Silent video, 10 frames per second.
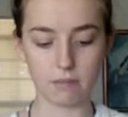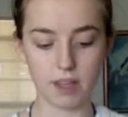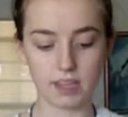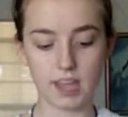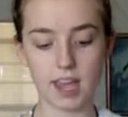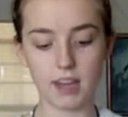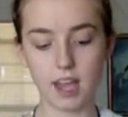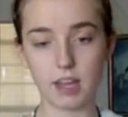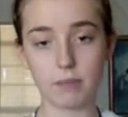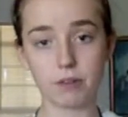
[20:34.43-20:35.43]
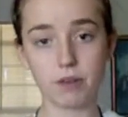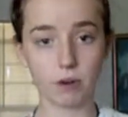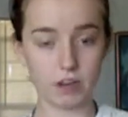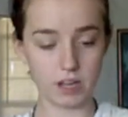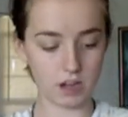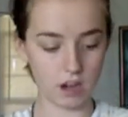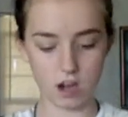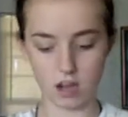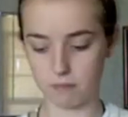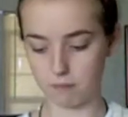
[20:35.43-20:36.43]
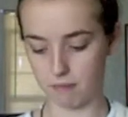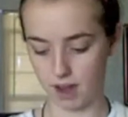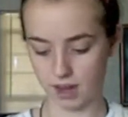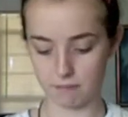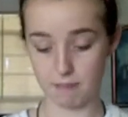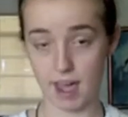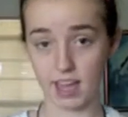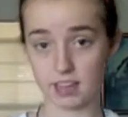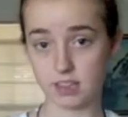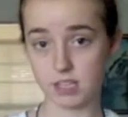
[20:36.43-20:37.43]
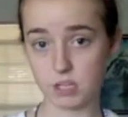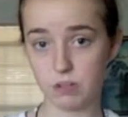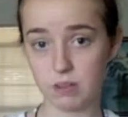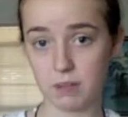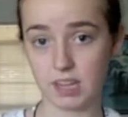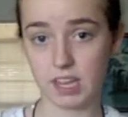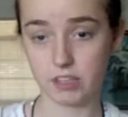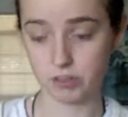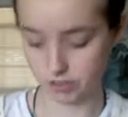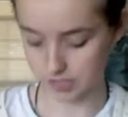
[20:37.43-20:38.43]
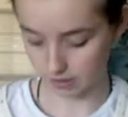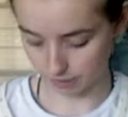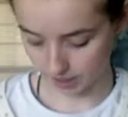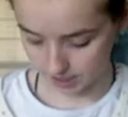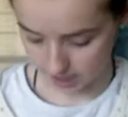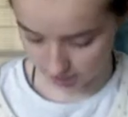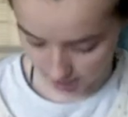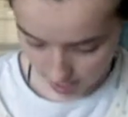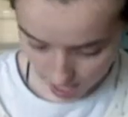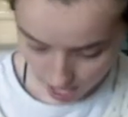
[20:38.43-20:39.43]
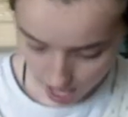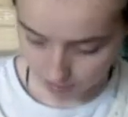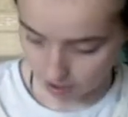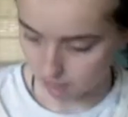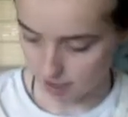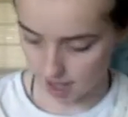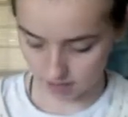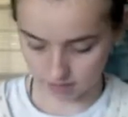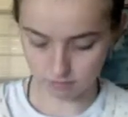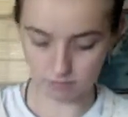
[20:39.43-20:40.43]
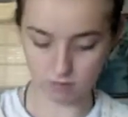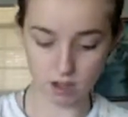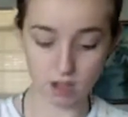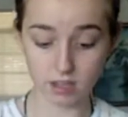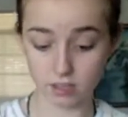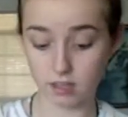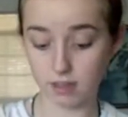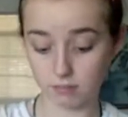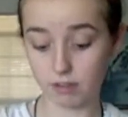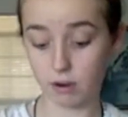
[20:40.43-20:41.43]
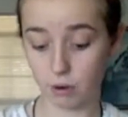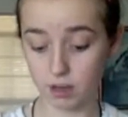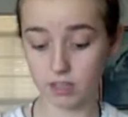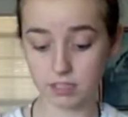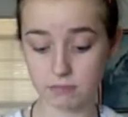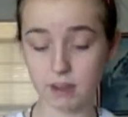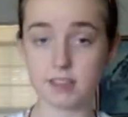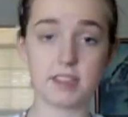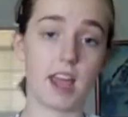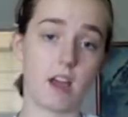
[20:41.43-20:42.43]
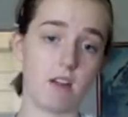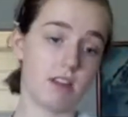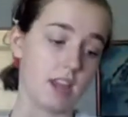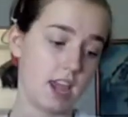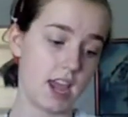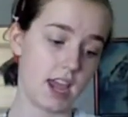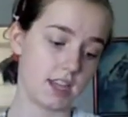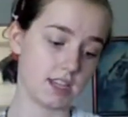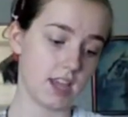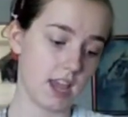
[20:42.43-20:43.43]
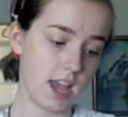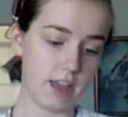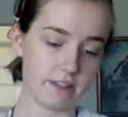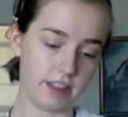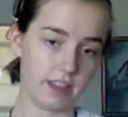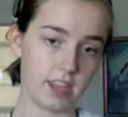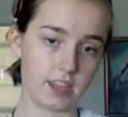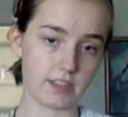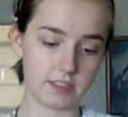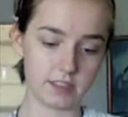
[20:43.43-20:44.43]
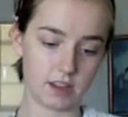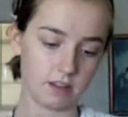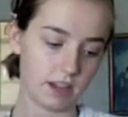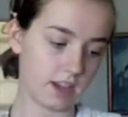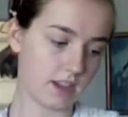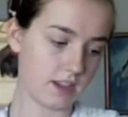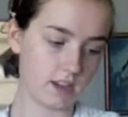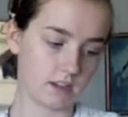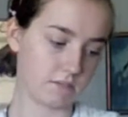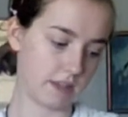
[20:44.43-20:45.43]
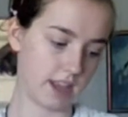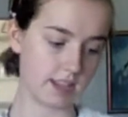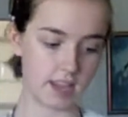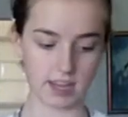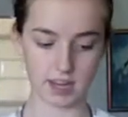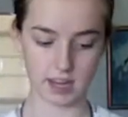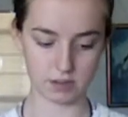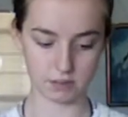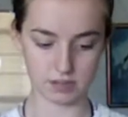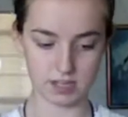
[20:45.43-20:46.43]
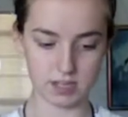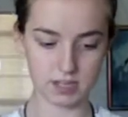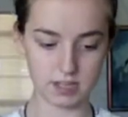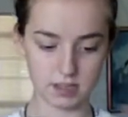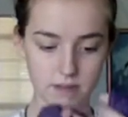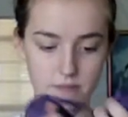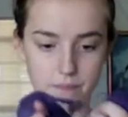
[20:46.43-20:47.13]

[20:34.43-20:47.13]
Again, I am recording on my Mac this week because for some reason my Mac records my sound and everything, so yeah. Oh man, I cannot twist this, so.